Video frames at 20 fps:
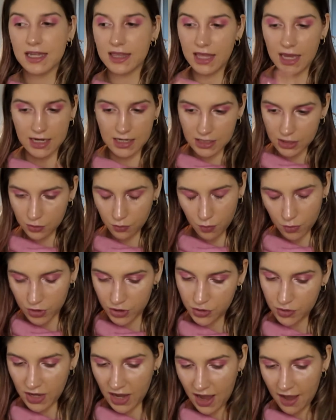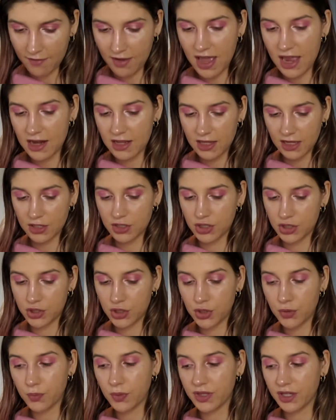They didn't want to have anything to
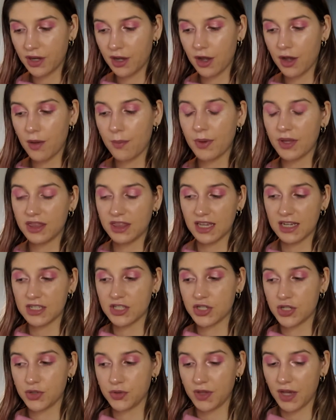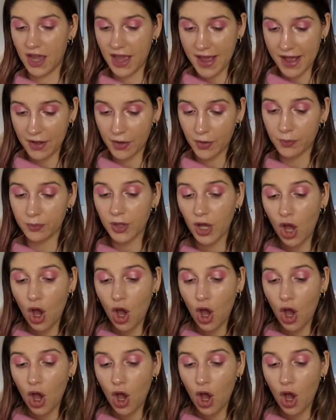do with her, but thanks to the help